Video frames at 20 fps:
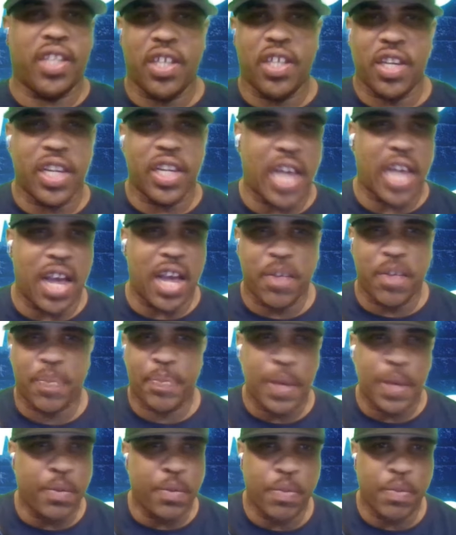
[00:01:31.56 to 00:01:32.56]
how
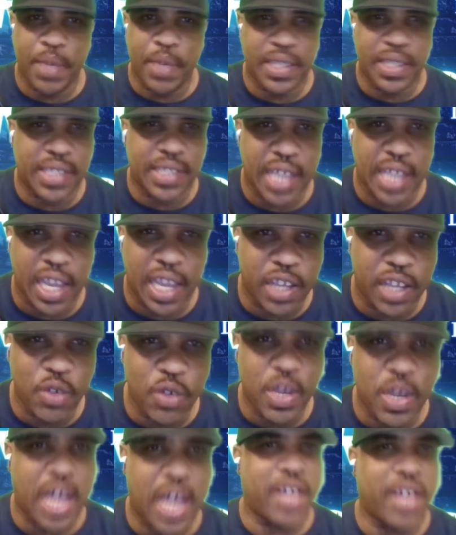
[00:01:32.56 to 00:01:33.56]
people be saying. You
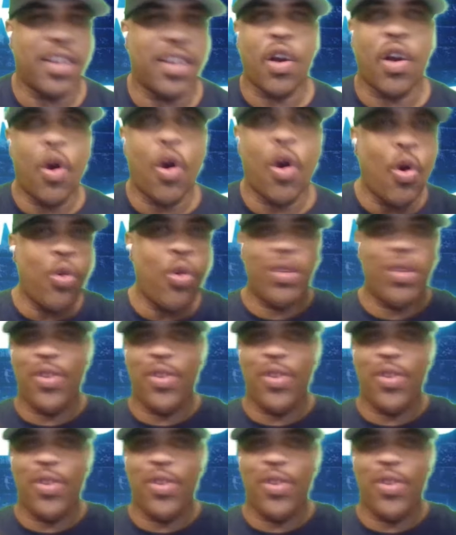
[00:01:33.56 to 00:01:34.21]
got old.